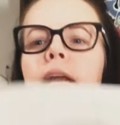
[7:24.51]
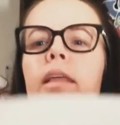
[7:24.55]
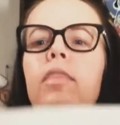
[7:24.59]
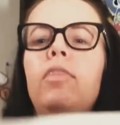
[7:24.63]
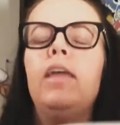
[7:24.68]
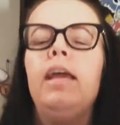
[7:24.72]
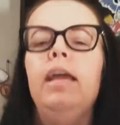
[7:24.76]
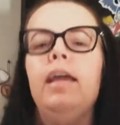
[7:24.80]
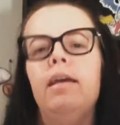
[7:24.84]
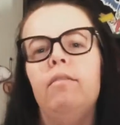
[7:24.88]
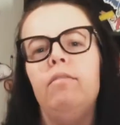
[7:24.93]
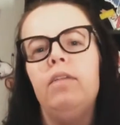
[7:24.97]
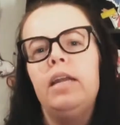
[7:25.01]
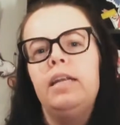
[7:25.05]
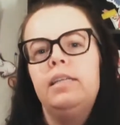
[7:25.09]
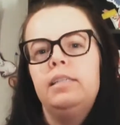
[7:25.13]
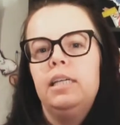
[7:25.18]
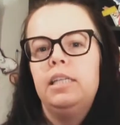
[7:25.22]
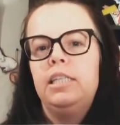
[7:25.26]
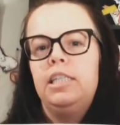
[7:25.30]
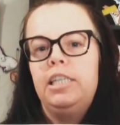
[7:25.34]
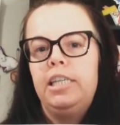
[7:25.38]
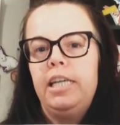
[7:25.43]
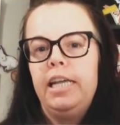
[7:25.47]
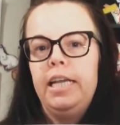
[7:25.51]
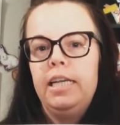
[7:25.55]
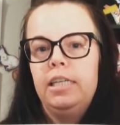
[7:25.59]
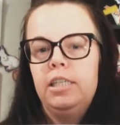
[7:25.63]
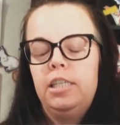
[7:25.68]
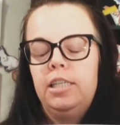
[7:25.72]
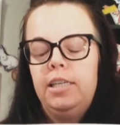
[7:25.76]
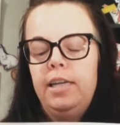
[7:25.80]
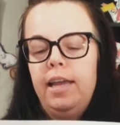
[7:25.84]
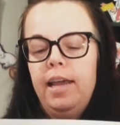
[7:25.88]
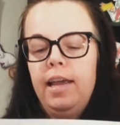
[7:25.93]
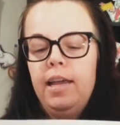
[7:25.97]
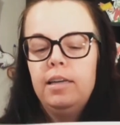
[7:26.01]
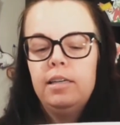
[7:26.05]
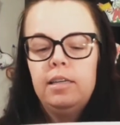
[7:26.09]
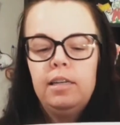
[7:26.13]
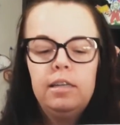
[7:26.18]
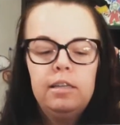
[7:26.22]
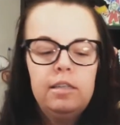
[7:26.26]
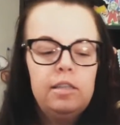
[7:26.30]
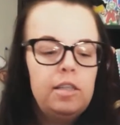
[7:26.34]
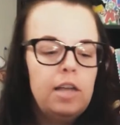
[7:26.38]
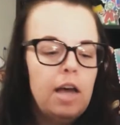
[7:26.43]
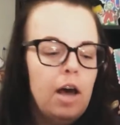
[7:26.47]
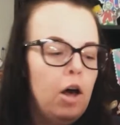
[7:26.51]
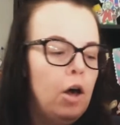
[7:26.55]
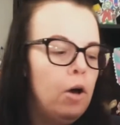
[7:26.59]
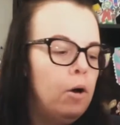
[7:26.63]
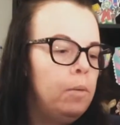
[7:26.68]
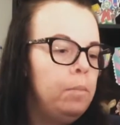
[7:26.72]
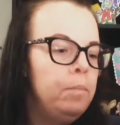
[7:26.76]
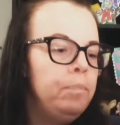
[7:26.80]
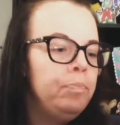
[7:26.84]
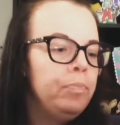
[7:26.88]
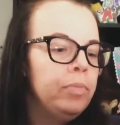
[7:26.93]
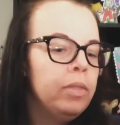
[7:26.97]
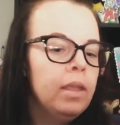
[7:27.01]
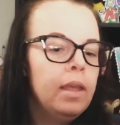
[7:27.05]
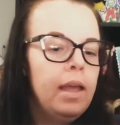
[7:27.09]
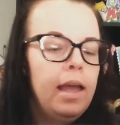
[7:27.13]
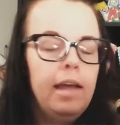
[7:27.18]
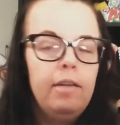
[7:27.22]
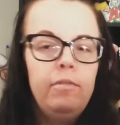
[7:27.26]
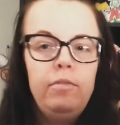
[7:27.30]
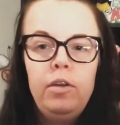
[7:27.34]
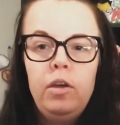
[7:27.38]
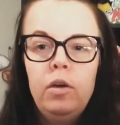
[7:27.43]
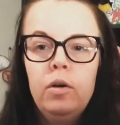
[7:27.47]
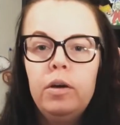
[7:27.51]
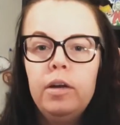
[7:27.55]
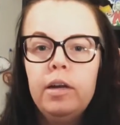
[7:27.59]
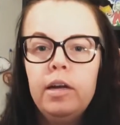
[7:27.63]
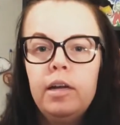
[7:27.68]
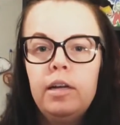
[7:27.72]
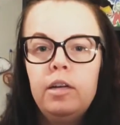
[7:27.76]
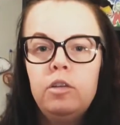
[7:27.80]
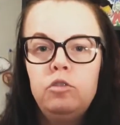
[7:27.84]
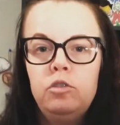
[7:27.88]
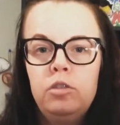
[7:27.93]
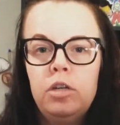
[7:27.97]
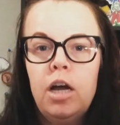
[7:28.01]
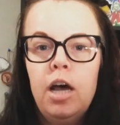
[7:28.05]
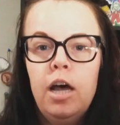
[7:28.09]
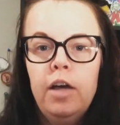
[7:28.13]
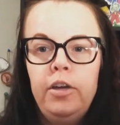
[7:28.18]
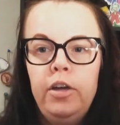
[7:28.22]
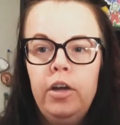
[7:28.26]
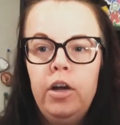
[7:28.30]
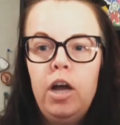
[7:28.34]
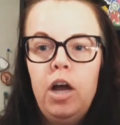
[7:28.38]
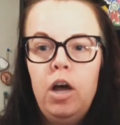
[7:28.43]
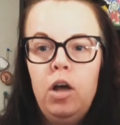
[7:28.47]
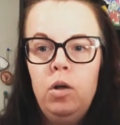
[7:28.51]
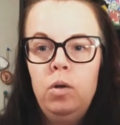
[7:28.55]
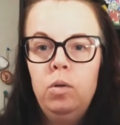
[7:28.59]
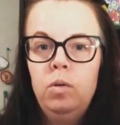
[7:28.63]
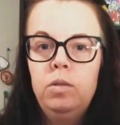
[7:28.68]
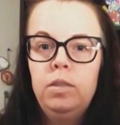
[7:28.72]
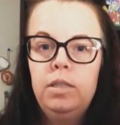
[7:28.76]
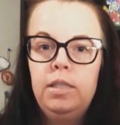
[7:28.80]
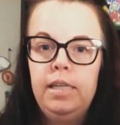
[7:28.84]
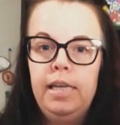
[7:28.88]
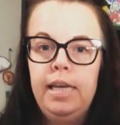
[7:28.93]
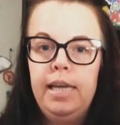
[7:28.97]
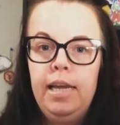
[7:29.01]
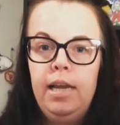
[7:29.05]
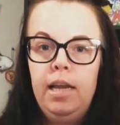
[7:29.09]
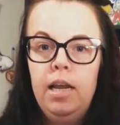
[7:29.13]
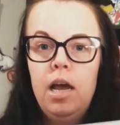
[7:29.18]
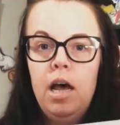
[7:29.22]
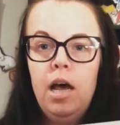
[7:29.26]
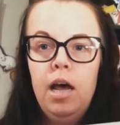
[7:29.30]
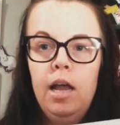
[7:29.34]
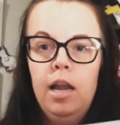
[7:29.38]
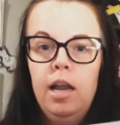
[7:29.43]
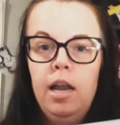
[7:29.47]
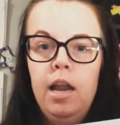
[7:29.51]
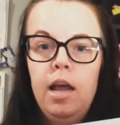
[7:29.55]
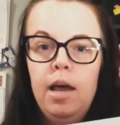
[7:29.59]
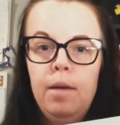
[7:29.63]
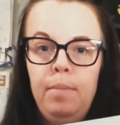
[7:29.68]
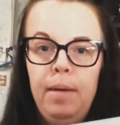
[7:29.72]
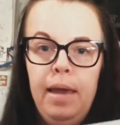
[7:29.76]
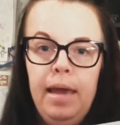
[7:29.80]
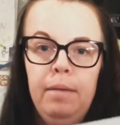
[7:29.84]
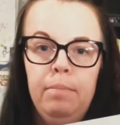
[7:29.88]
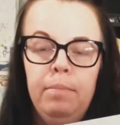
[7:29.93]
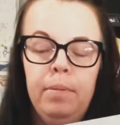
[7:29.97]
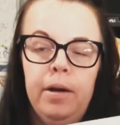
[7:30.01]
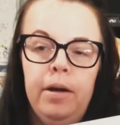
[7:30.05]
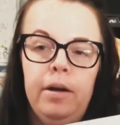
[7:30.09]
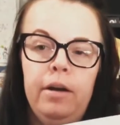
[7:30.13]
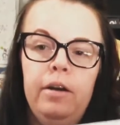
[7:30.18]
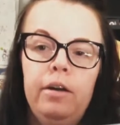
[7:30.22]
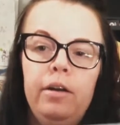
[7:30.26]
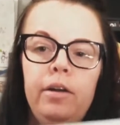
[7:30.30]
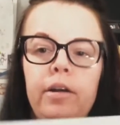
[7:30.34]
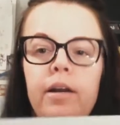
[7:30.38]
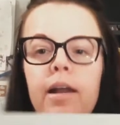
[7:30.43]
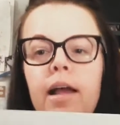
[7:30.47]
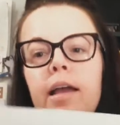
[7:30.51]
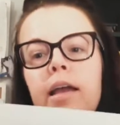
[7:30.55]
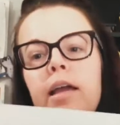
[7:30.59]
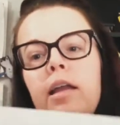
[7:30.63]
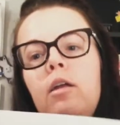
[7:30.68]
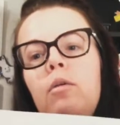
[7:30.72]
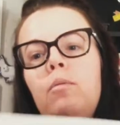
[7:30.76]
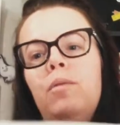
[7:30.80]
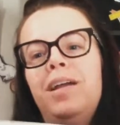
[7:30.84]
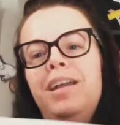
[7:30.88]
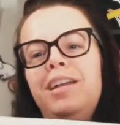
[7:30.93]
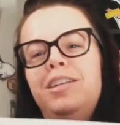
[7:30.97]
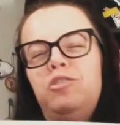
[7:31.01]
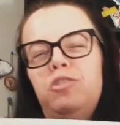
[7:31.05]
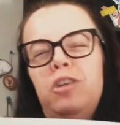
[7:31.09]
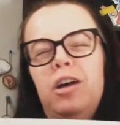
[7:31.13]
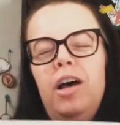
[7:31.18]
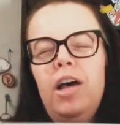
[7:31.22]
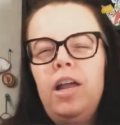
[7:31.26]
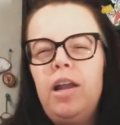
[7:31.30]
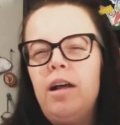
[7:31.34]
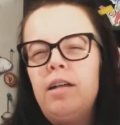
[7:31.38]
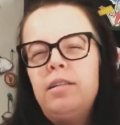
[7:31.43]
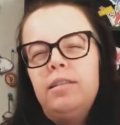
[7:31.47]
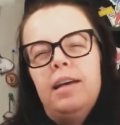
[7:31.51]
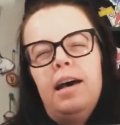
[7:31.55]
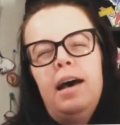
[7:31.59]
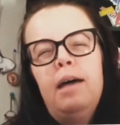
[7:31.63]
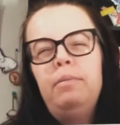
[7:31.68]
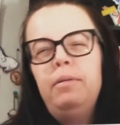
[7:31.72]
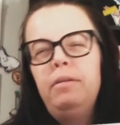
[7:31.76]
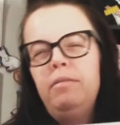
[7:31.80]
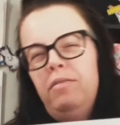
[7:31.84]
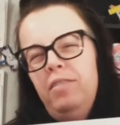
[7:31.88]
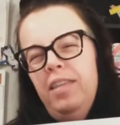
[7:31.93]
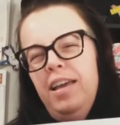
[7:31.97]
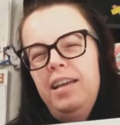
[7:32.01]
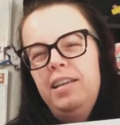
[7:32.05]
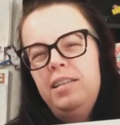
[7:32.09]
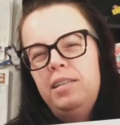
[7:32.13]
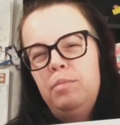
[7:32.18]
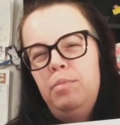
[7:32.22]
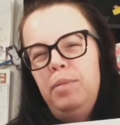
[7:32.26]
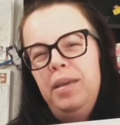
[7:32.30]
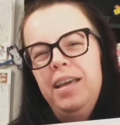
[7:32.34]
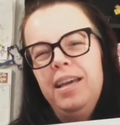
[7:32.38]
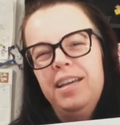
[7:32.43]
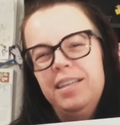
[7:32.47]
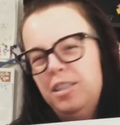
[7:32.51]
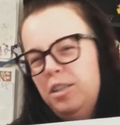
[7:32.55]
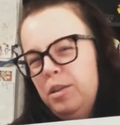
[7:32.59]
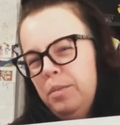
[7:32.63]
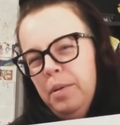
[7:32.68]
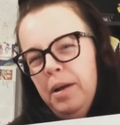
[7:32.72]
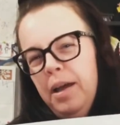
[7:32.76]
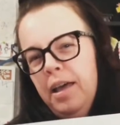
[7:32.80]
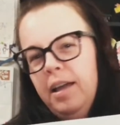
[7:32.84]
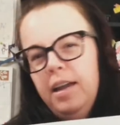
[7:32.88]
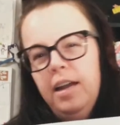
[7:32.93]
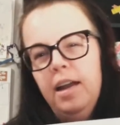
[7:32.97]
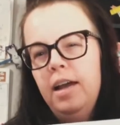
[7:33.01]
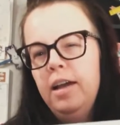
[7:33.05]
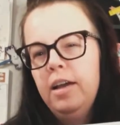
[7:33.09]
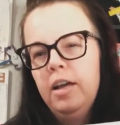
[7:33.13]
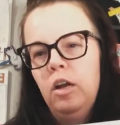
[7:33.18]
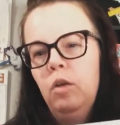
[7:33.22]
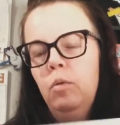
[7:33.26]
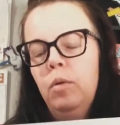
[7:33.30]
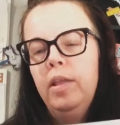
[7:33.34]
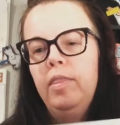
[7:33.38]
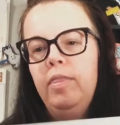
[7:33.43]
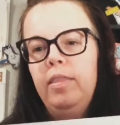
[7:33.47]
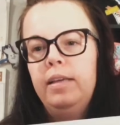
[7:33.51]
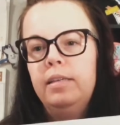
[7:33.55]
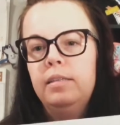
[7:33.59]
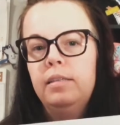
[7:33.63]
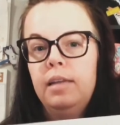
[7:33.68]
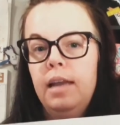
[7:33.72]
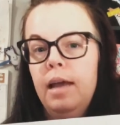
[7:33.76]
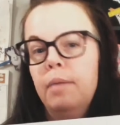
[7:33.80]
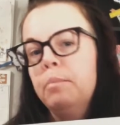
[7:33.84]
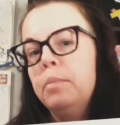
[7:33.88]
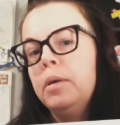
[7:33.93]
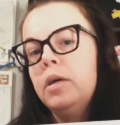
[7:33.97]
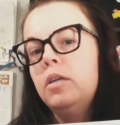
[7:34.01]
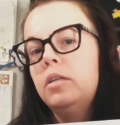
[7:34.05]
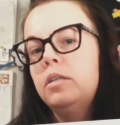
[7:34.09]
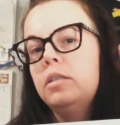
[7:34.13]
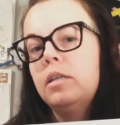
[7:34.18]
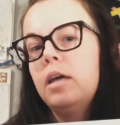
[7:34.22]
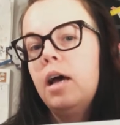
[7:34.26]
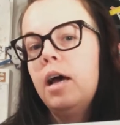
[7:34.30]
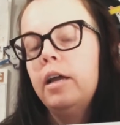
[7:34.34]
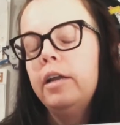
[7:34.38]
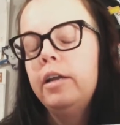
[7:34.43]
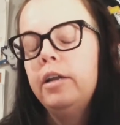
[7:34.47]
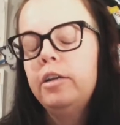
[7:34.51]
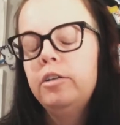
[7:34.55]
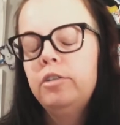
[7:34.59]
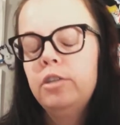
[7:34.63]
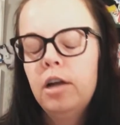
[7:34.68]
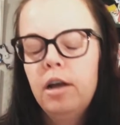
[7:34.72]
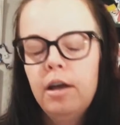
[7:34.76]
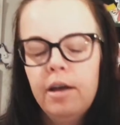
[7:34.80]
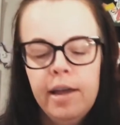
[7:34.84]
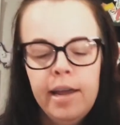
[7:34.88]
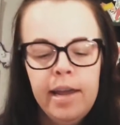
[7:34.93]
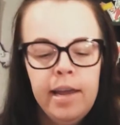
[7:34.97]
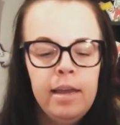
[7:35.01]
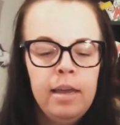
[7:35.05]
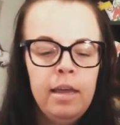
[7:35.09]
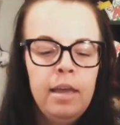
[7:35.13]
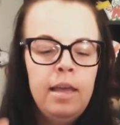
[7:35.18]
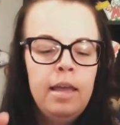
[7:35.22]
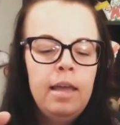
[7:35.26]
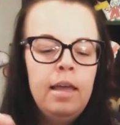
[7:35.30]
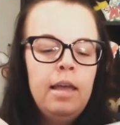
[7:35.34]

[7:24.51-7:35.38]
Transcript: Think of it as a cheat sheet. So if you're gonna draw your own zine on a paper, you're not gonna wanna draw it on top of this because you're probably not gonna want these numbers on your drawing.